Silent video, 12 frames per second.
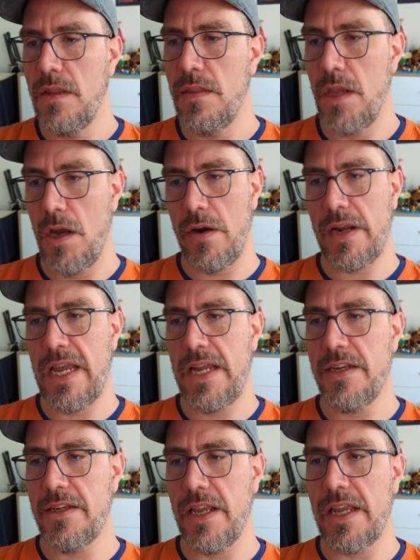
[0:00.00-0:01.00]
The
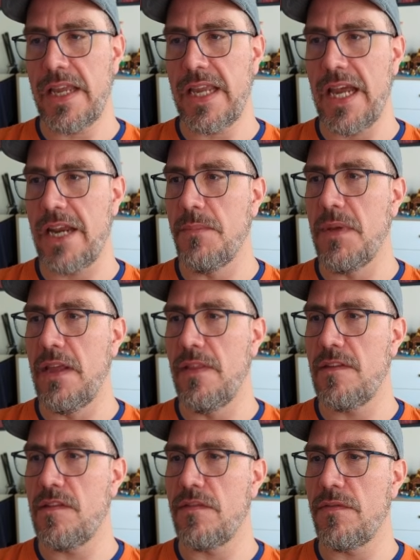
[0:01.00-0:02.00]
Arkand Academy.
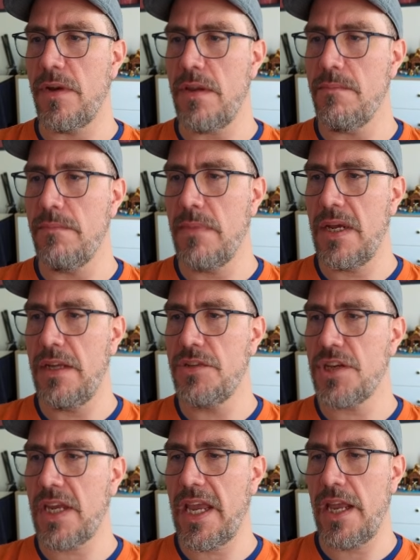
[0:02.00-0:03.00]
This is very
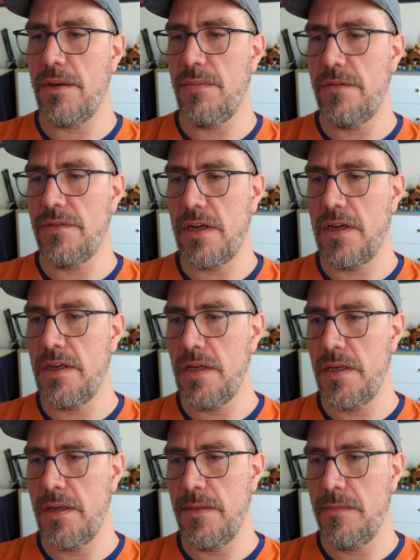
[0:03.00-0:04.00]
Mage Academy
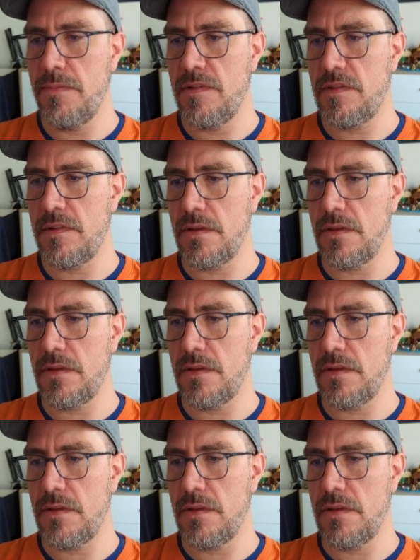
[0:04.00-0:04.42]
vibes.